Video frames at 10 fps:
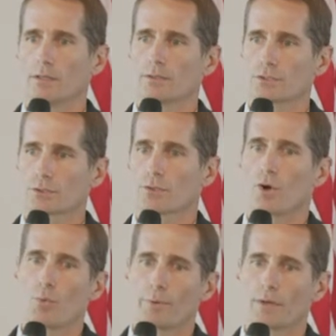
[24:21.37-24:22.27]

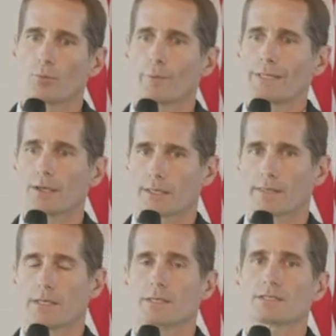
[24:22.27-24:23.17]
scope when we look at
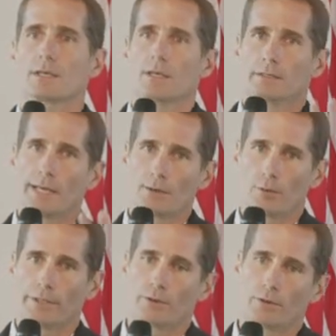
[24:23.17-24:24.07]
this, not
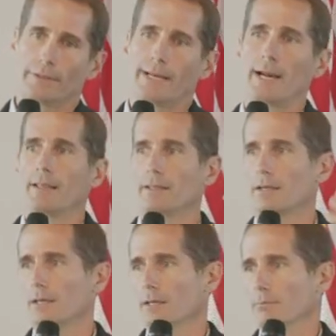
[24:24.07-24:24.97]
only here on the
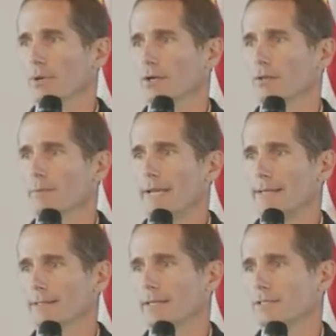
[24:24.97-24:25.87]
island, but on the
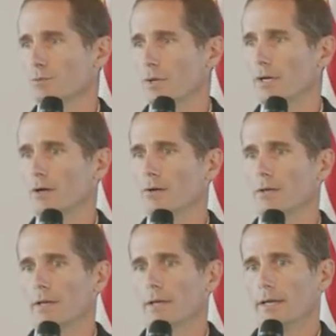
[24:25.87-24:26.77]
mainland as well.
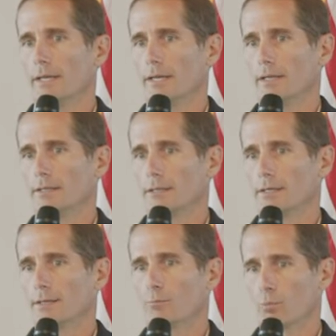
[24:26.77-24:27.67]

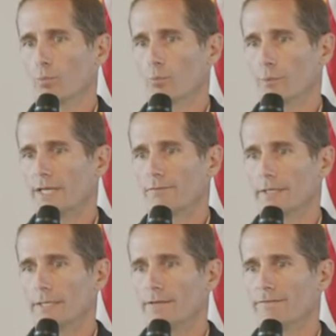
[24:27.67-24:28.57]
And we
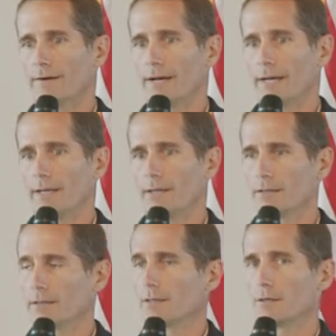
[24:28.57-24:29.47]
definitely need to find
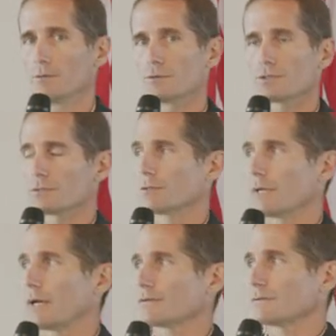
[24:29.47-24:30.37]
those
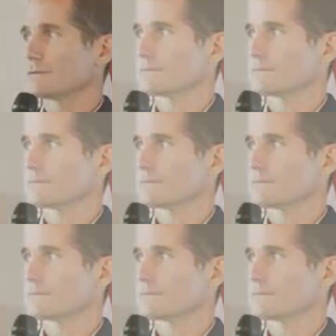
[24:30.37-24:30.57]
houses.